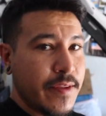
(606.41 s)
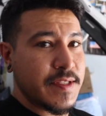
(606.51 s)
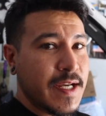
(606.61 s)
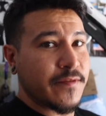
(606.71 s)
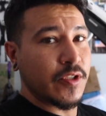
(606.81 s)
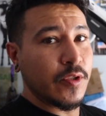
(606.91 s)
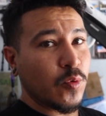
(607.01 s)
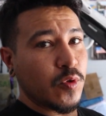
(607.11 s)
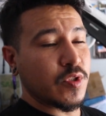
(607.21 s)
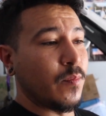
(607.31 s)
this afternoon
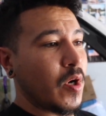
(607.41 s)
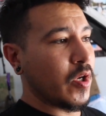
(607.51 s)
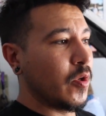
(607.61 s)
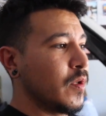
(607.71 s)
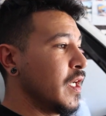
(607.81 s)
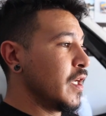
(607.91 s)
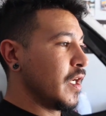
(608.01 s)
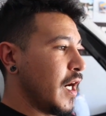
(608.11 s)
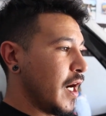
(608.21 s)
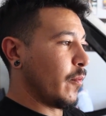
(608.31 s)
or tomorrow.
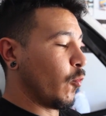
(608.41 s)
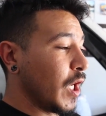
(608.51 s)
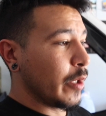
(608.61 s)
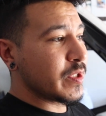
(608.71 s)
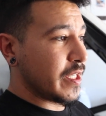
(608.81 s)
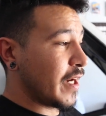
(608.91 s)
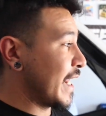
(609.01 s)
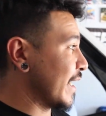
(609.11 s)
While I was there, I